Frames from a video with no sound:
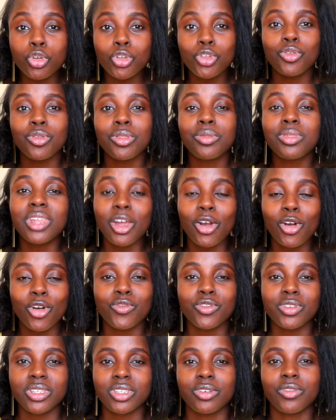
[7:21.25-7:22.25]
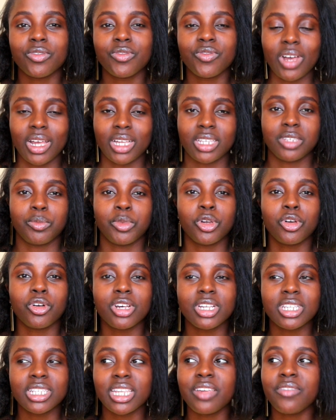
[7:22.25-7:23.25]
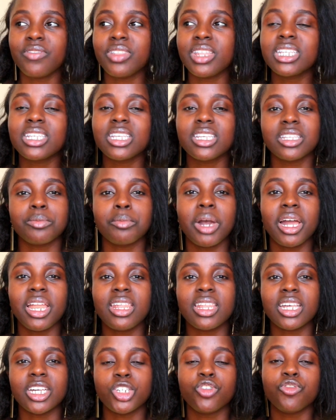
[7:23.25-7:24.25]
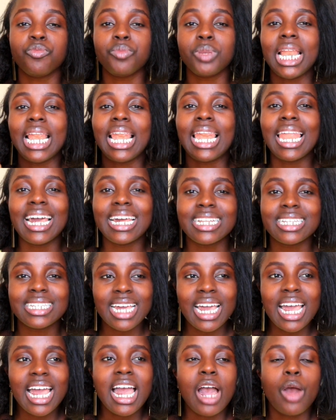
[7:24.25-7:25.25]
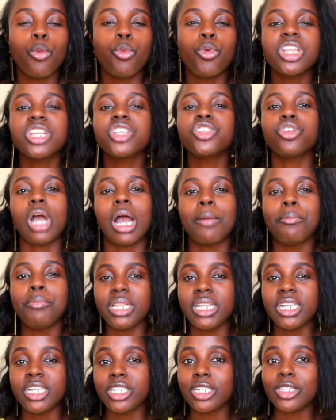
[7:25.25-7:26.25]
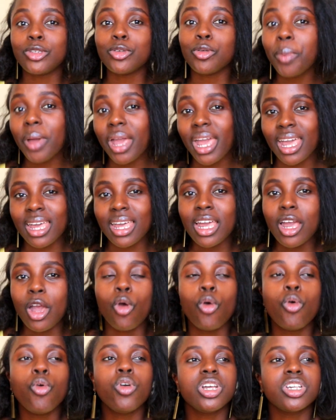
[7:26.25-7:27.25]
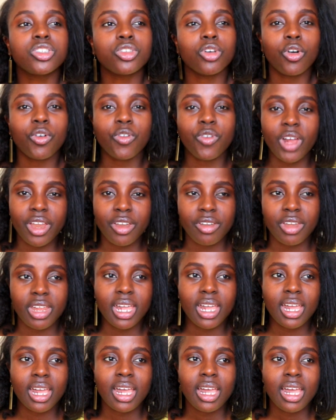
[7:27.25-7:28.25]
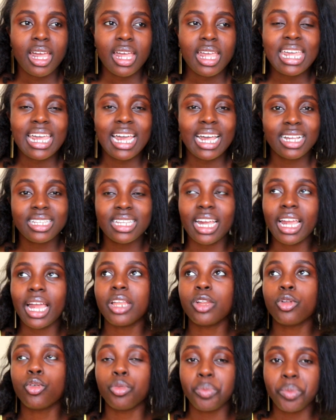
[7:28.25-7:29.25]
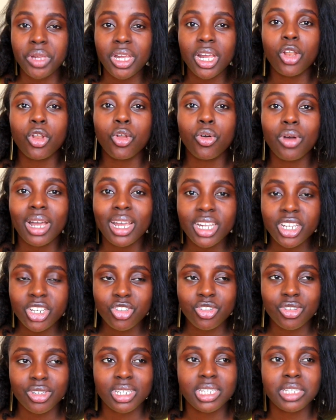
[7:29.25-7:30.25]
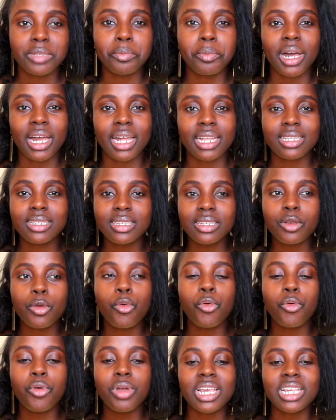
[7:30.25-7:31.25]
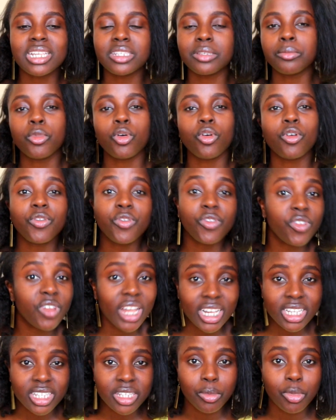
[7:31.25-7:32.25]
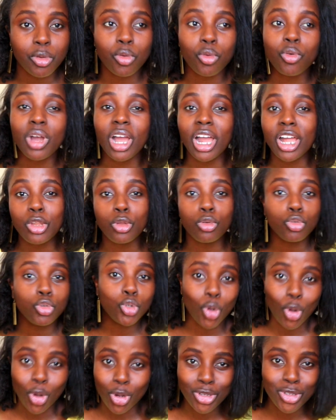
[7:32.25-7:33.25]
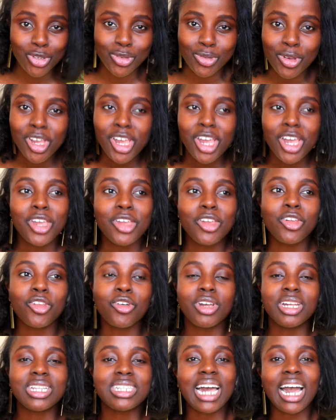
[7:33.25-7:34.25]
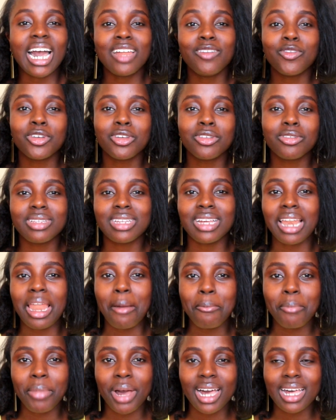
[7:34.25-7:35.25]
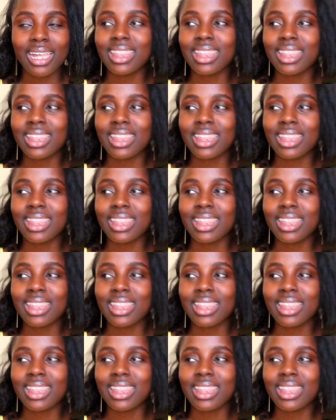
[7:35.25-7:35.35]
to think of yourself first, because if this is money that you've been lent, what is your ability to pay? Who is offering? Yes, it could be a lower interest, but who is more flexible? Who can you talk to? You know, it's hard for you to tell a bank